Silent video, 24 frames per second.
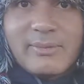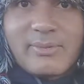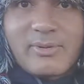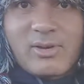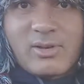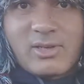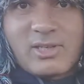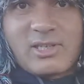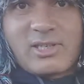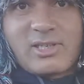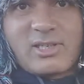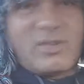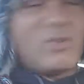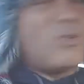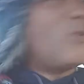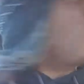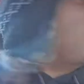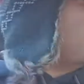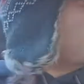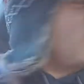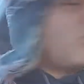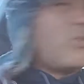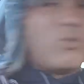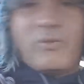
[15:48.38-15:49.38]
because this is all
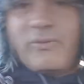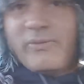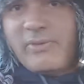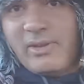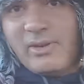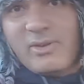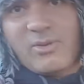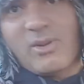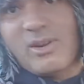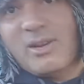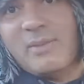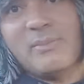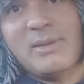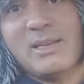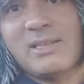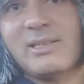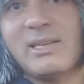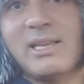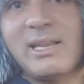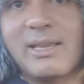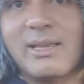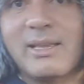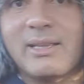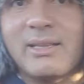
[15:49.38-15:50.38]
roof, you're not going to miss
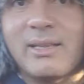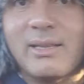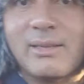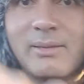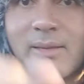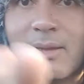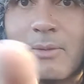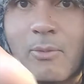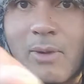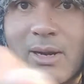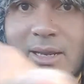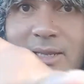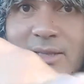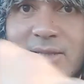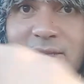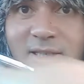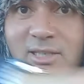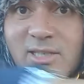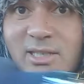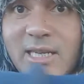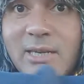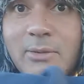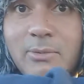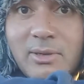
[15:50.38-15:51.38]
anything. I want you to
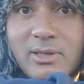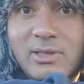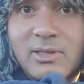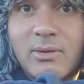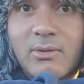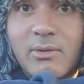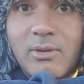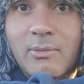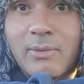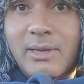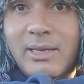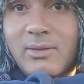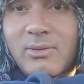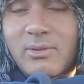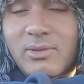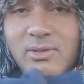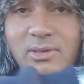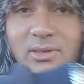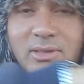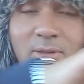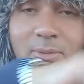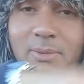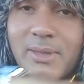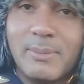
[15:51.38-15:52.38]
see what's out the window,
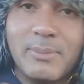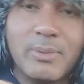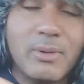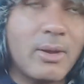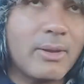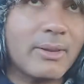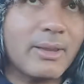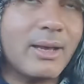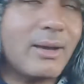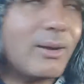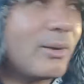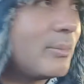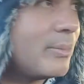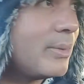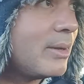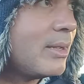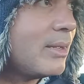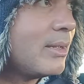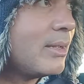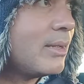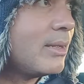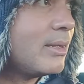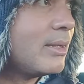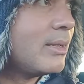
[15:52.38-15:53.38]
so I don't want to block that up.
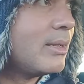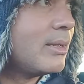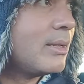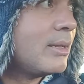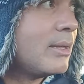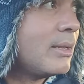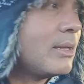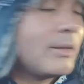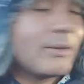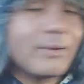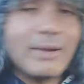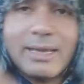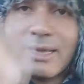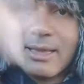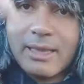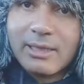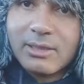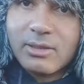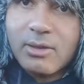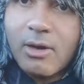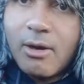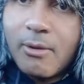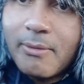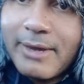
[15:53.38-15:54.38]
Right,
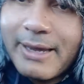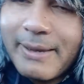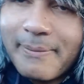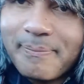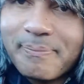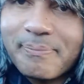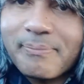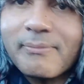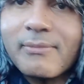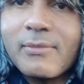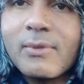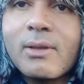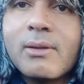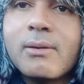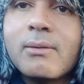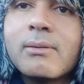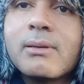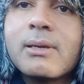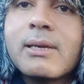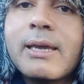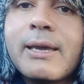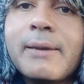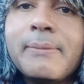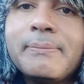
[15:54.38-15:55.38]
let's get on with it.
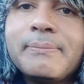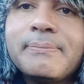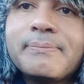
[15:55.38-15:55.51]
Okay.